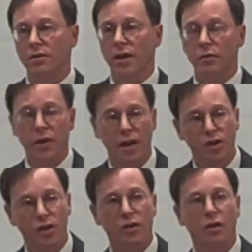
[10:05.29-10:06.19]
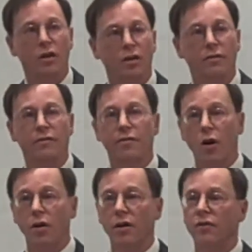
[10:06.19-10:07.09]
degradation of
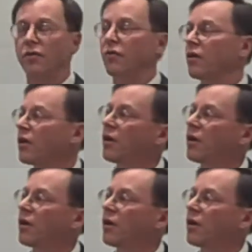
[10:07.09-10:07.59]
forests,